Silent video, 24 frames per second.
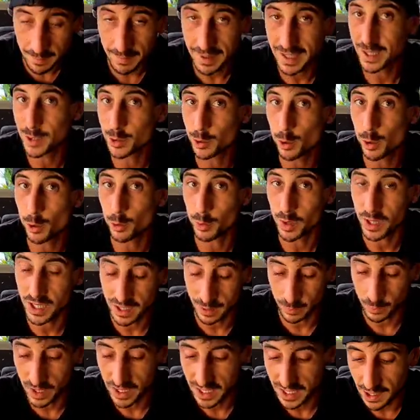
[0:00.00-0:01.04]
I mean, it's cool. We
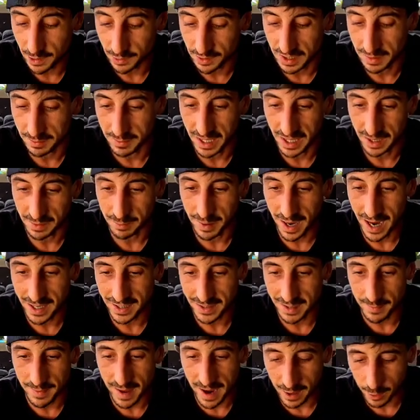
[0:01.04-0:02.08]
killed it, man.
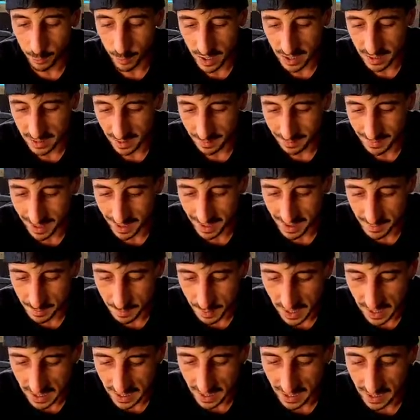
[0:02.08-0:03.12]
Back-to-back wins. I'm not
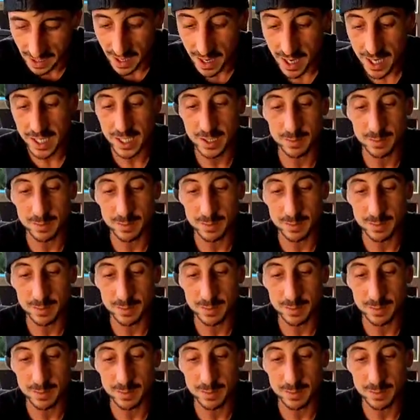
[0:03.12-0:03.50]
complaining.